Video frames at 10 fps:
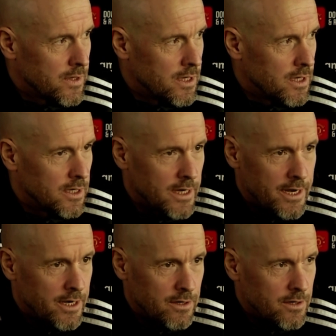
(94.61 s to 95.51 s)

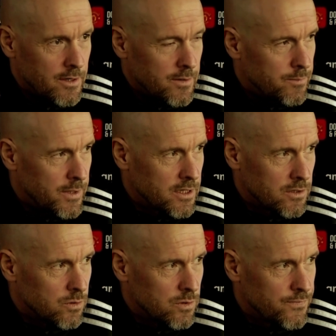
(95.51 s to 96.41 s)
Then make a
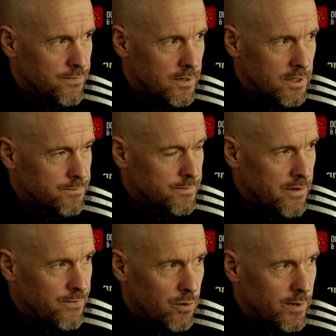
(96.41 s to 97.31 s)
good
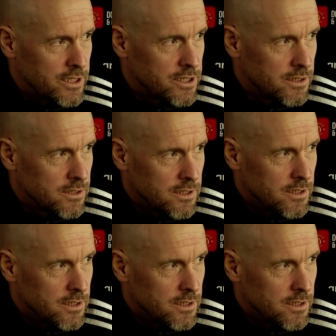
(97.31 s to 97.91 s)
evaluation,